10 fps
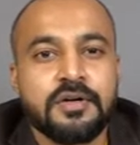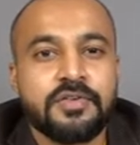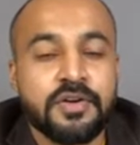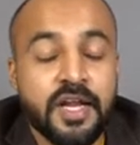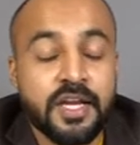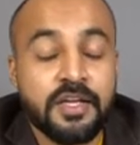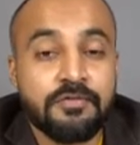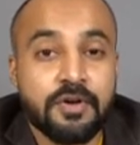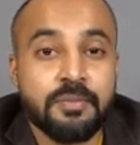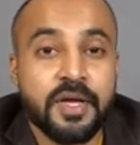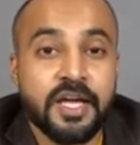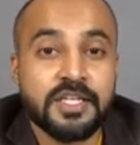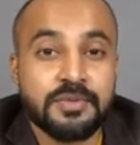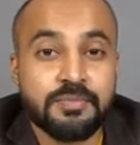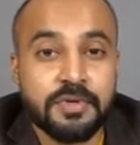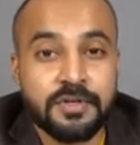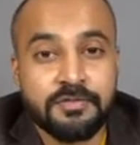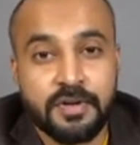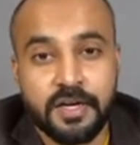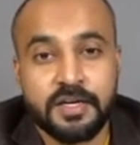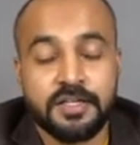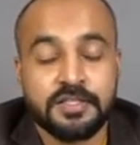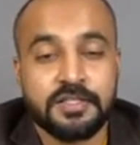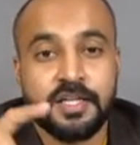training from expert faculties.